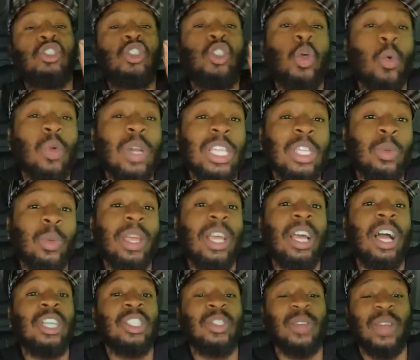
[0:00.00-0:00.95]
two thousand
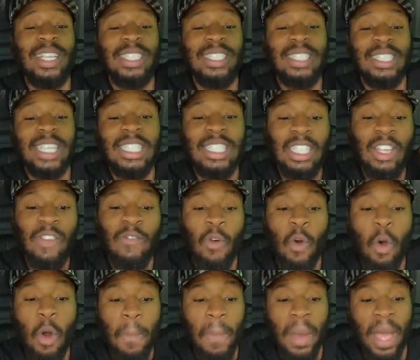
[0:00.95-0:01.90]
three hundred
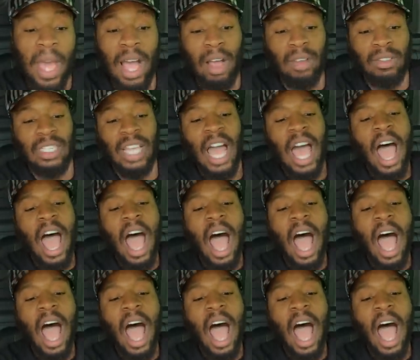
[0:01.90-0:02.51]
sixty-four pounds.